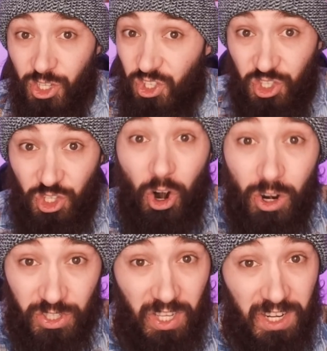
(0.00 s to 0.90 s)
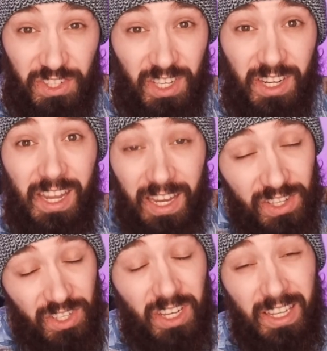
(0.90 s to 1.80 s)
Star Citizen
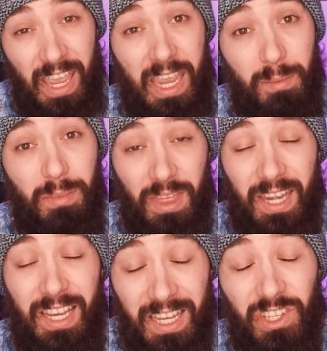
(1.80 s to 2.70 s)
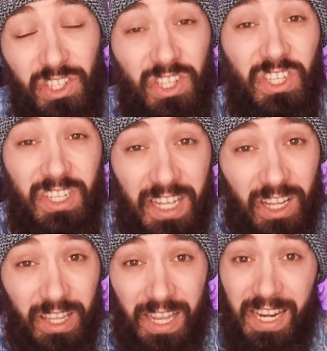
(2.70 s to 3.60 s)
is a game that is
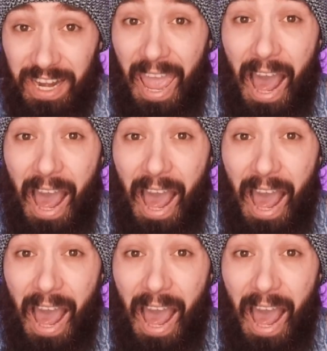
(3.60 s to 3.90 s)
still in an